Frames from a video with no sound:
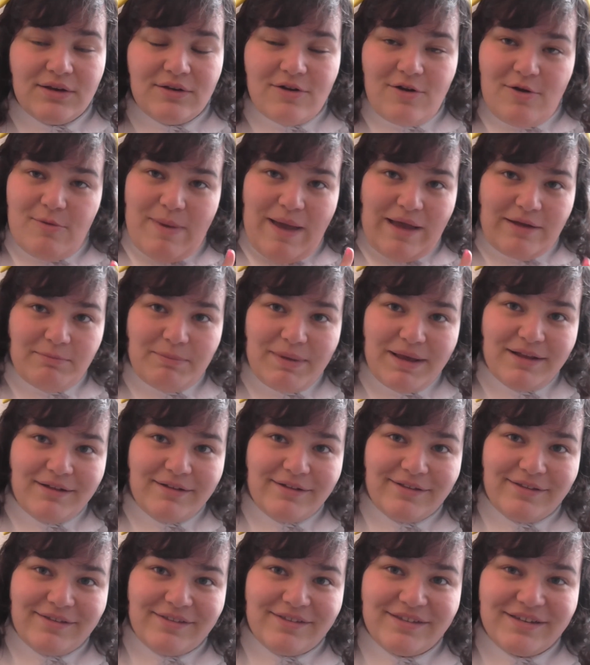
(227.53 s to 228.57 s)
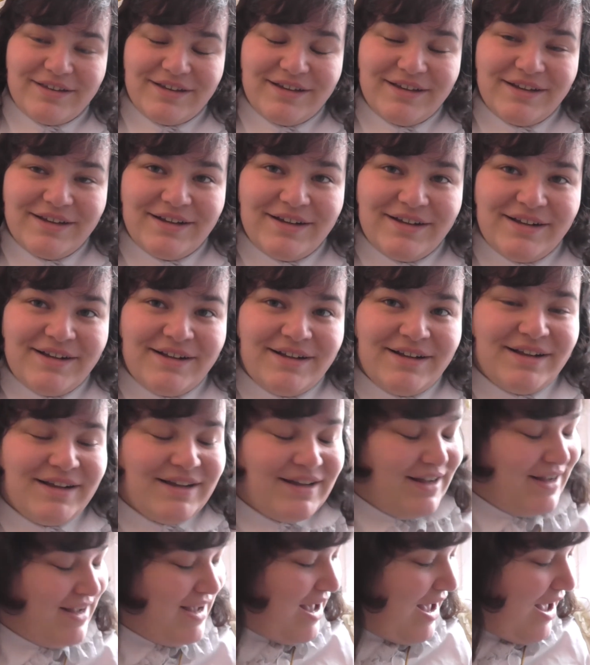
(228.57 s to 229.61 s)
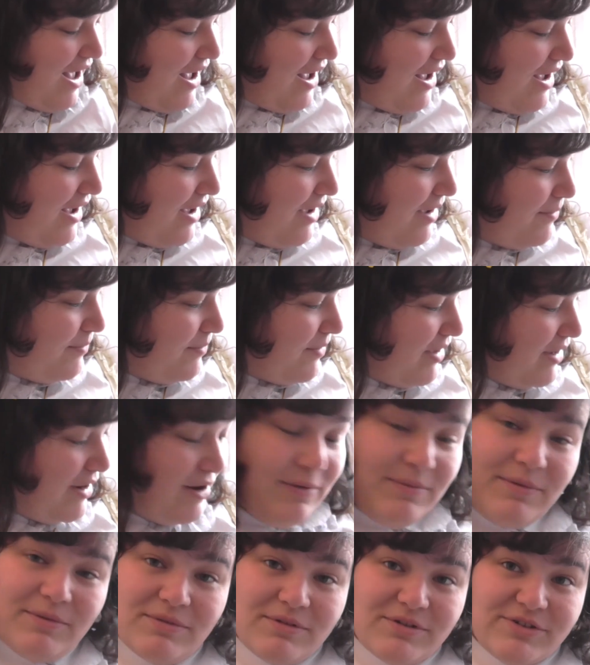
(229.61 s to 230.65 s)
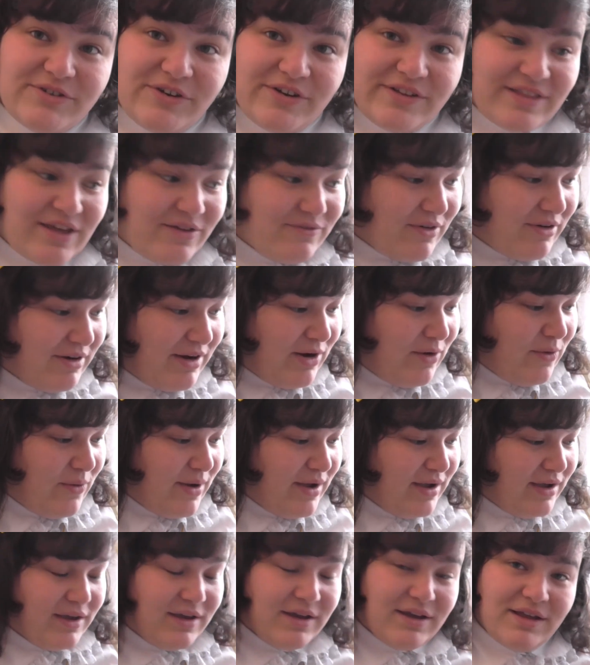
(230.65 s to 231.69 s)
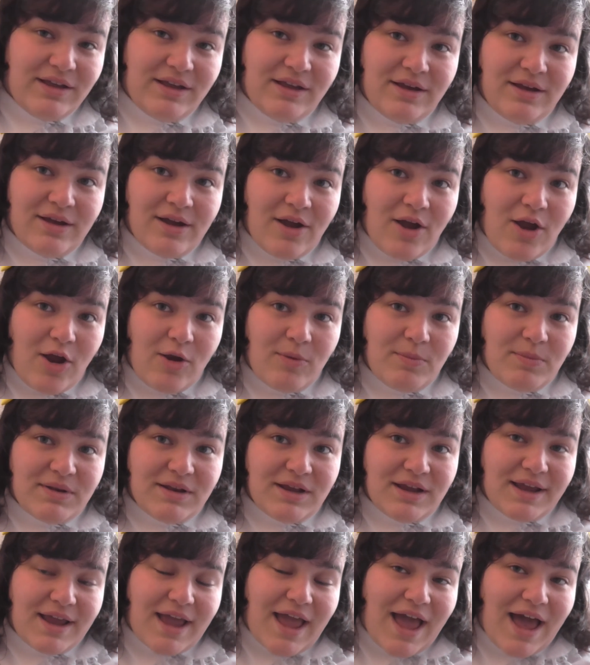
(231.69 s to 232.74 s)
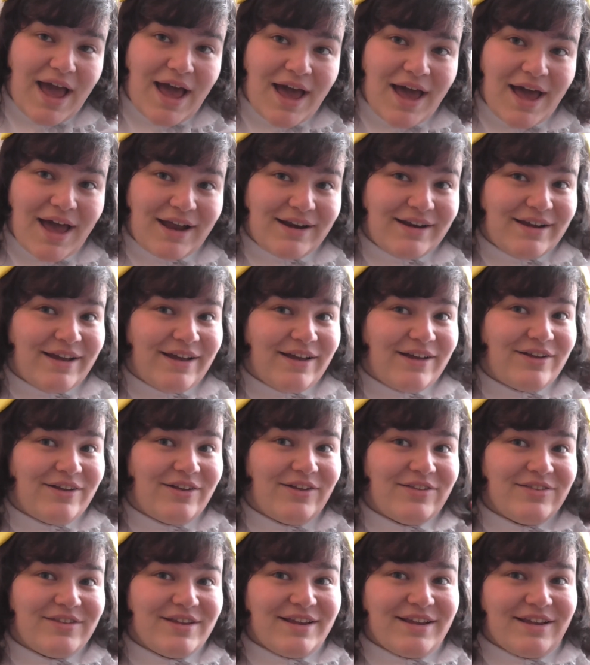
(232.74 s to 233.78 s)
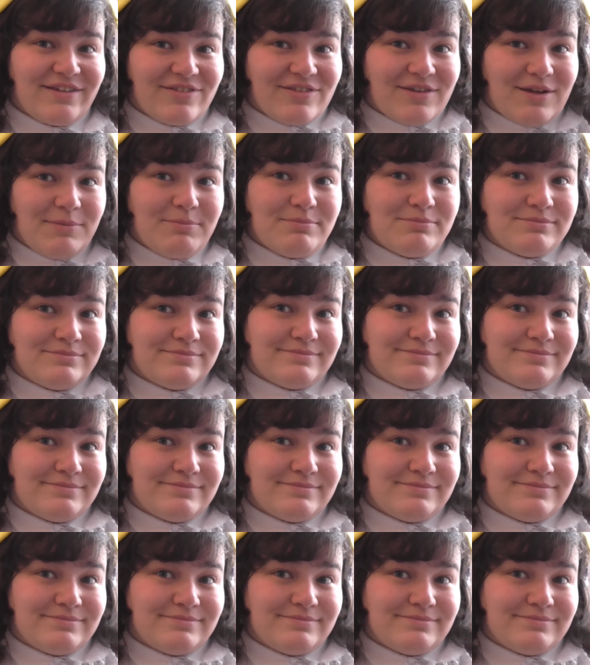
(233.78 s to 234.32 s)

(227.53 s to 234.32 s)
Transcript: no bad pins. I hope you enjoyed that very quick opening, and I'll see you next time.